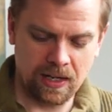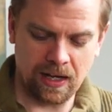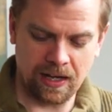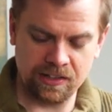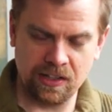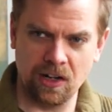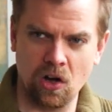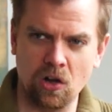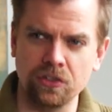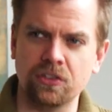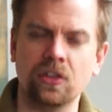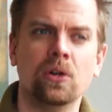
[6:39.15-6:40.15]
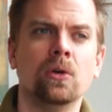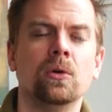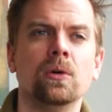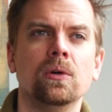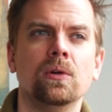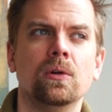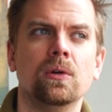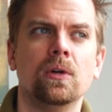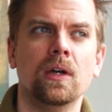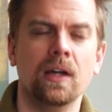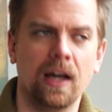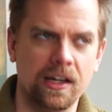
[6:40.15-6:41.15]
I did brew
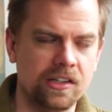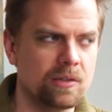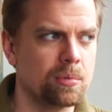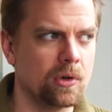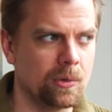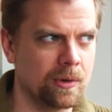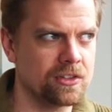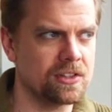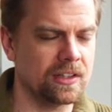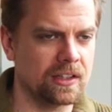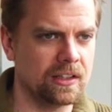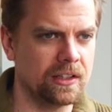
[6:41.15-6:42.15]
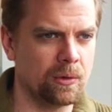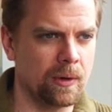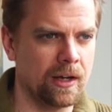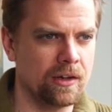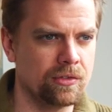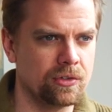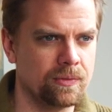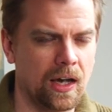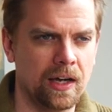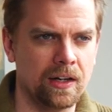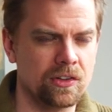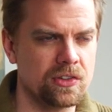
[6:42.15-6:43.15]
it once on the Kalita Wave.
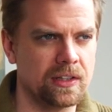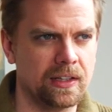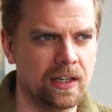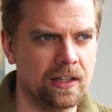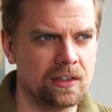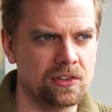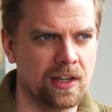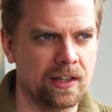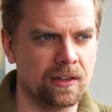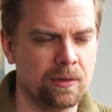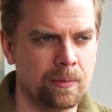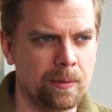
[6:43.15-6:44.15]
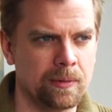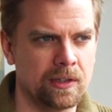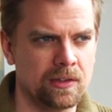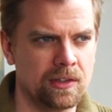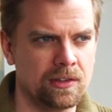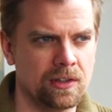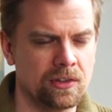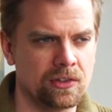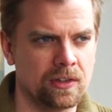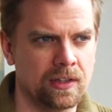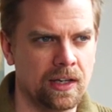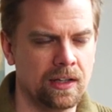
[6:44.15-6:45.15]
I honestly can't exactly remember the details
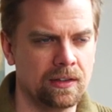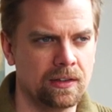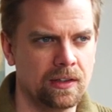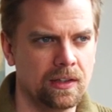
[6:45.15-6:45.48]
on that.